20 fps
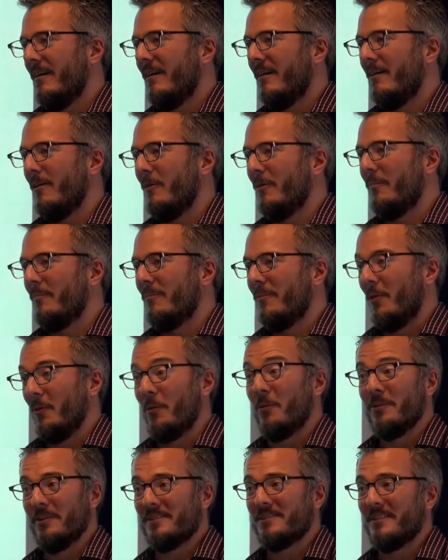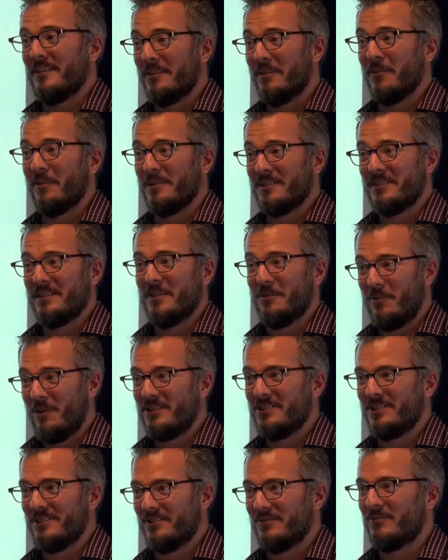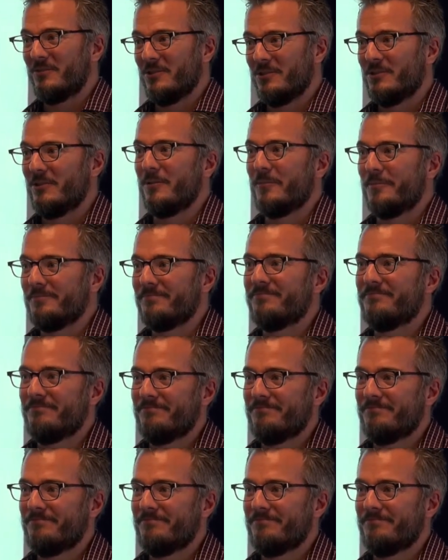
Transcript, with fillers: um, although it is an interesting question for sure.